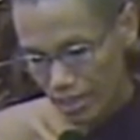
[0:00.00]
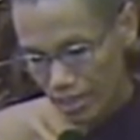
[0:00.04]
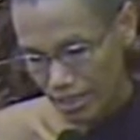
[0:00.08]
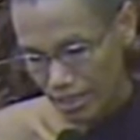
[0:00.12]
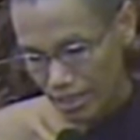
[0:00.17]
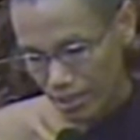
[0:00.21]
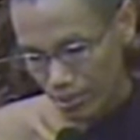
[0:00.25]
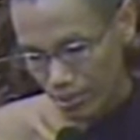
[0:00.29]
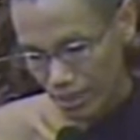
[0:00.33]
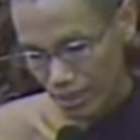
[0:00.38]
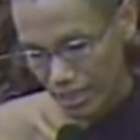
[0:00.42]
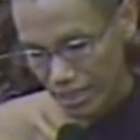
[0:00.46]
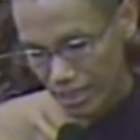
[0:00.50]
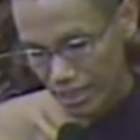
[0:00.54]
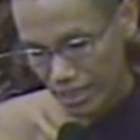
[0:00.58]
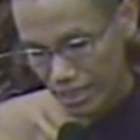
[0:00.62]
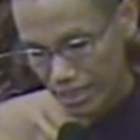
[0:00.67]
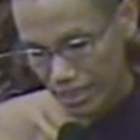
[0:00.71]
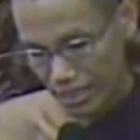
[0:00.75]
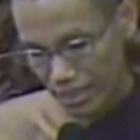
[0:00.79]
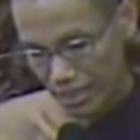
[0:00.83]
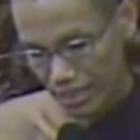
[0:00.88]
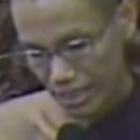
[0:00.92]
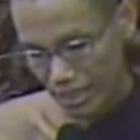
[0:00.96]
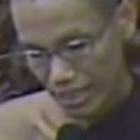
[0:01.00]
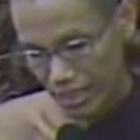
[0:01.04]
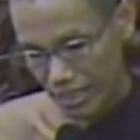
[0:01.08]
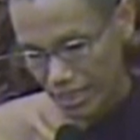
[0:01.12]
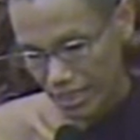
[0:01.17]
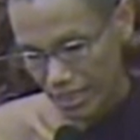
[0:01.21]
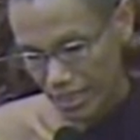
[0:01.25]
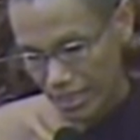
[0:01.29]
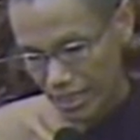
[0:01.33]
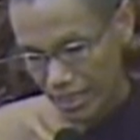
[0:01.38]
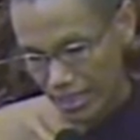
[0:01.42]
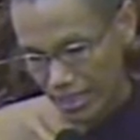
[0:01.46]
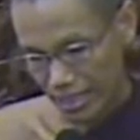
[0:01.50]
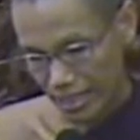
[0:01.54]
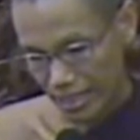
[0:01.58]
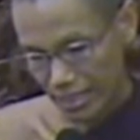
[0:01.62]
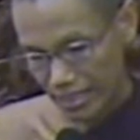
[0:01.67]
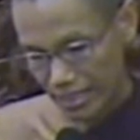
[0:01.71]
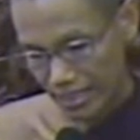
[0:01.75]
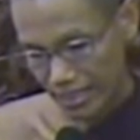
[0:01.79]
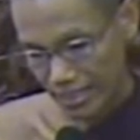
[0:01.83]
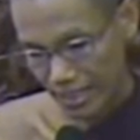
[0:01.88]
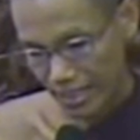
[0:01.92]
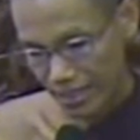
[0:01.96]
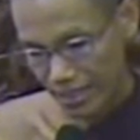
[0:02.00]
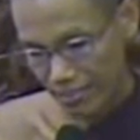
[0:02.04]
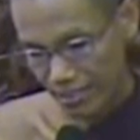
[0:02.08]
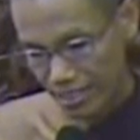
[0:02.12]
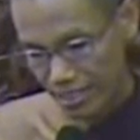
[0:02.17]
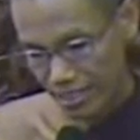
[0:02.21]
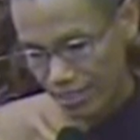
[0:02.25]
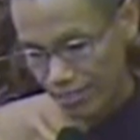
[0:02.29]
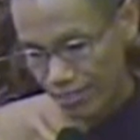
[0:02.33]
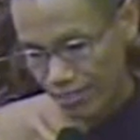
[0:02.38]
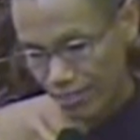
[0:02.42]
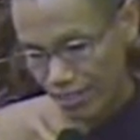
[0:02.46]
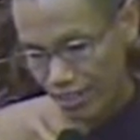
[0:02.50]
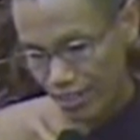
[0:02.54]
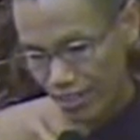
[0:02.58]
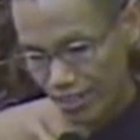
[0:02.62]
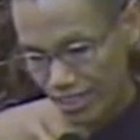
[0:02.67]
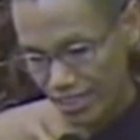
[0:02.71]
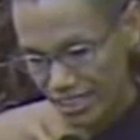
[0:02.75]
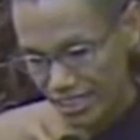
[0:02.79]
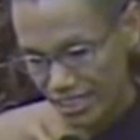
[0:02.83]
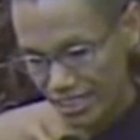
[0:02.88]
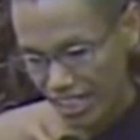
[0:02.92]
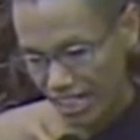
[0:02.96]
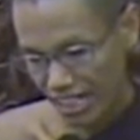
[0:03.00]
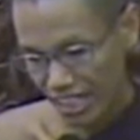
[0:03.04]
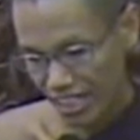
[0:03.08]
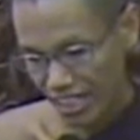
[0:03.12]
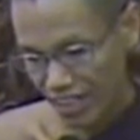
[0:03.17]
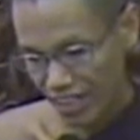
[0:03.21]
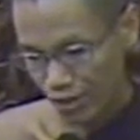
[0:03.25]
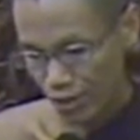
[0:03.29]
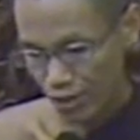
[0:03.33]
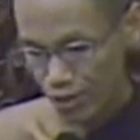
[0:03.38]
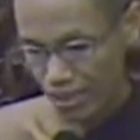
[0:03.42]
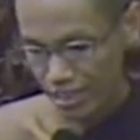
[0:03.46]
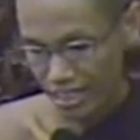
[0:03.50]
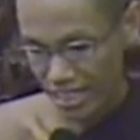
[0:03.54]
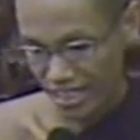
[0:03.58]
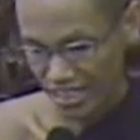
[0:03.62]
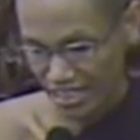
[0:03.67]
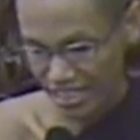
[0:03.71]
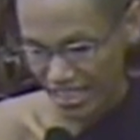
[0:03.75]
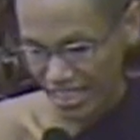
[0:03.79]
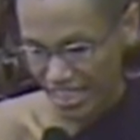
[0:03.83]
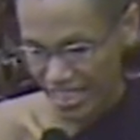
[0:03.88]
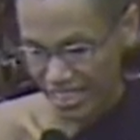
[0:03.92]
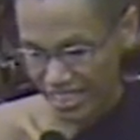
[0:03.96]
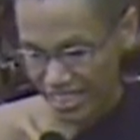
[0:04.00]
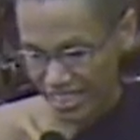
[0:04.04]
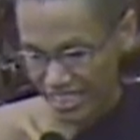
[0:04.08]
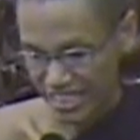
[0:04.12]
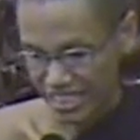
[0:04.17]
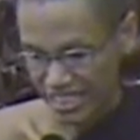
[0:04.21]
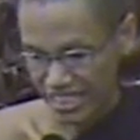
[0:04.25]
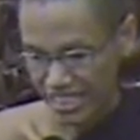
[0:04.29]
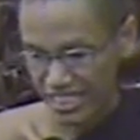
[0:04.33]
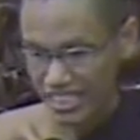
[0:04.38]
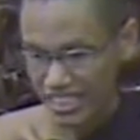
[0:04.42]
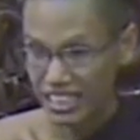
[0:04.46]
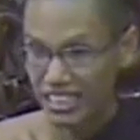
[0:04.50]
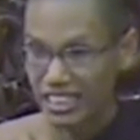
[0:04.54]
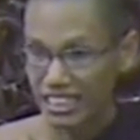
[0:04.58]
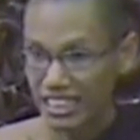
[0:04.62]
Next one is uh, except for the jhana consciousness.